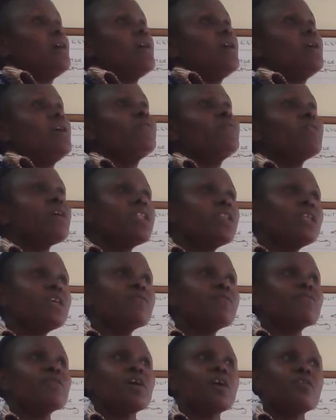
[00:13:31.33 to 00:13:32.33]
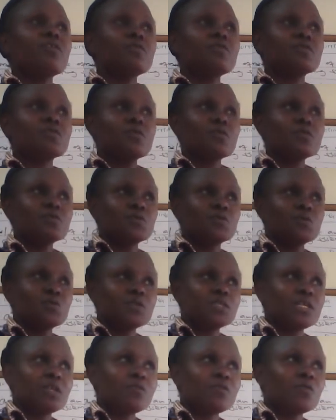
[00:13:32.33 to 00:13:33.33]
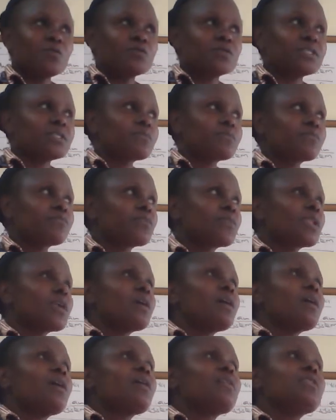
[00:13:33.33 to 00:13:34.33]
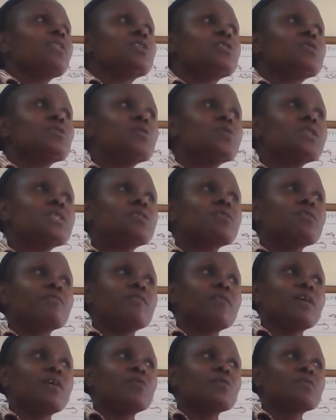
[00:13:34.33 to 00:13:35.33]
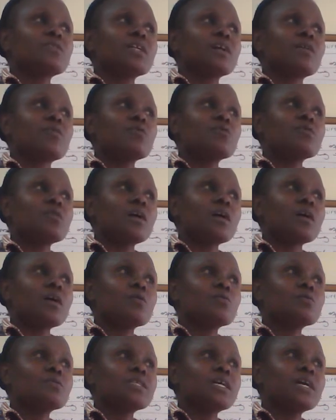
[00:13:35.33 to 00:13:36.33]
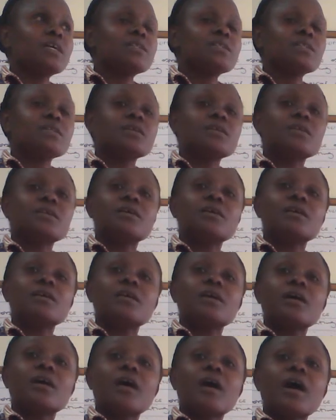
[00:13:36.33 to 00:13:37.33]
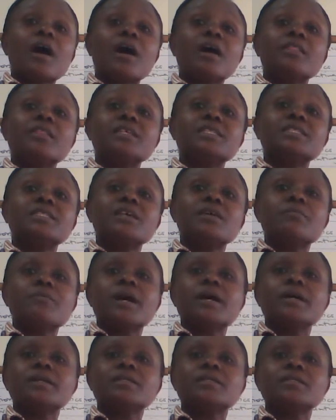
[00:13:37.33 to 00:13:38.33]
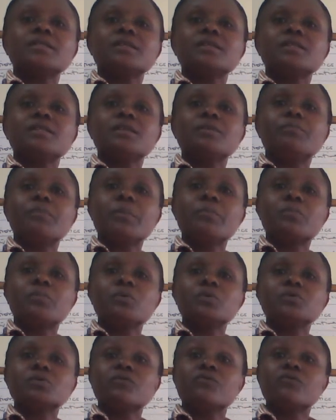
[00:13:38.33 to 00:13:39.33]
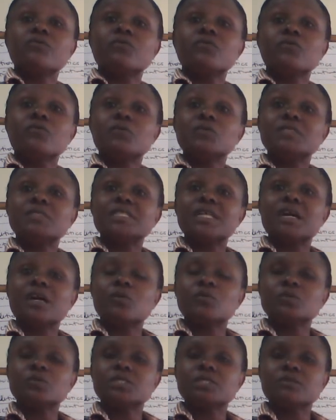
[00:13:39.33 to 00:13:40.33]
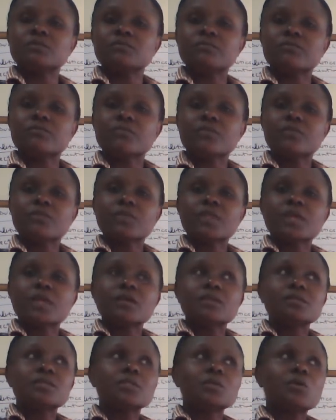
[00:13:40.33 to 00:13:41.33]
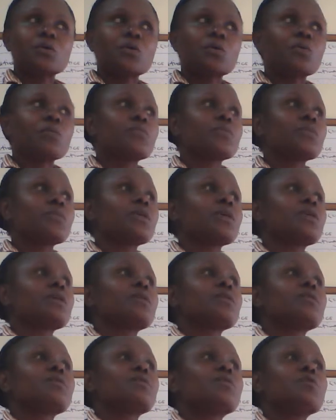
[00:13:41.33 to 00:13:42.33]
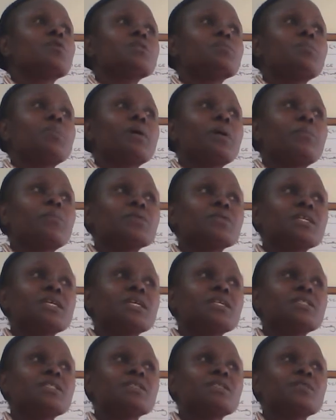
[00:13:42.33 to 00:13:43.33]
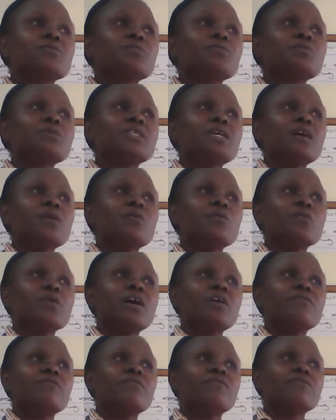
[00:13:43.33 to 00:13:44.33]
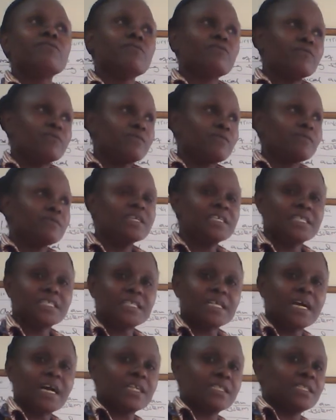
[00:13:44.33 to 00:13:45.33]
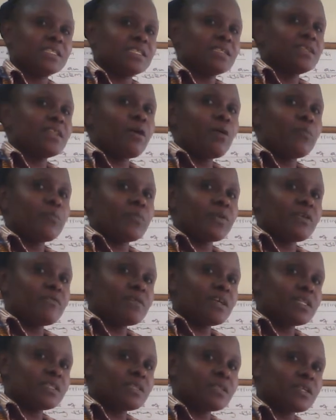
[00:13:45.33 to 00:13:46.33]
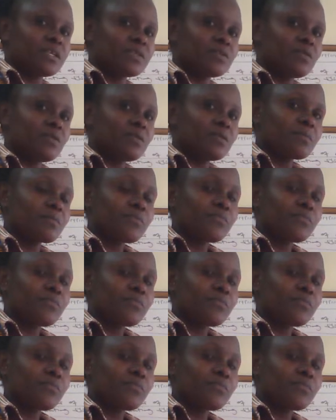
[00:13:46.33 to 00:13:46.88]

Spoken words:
even if you are not going to use the notes, the duties of a cost accountant are the same as the purpose of cost accounting. So, those purposes which we have discussed in our previous lesson,